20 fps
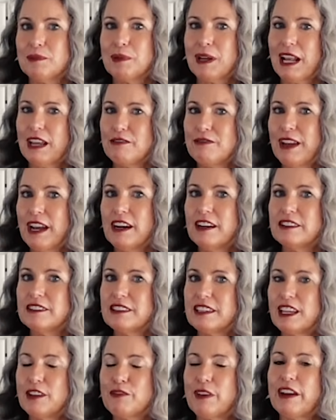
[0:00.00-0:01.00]
but I
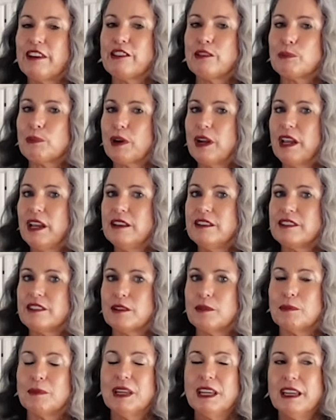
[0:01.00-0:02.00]
found if I sprayed
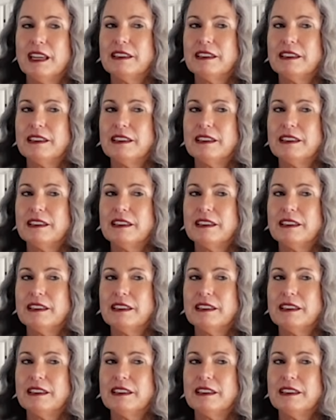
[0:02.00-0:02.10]
some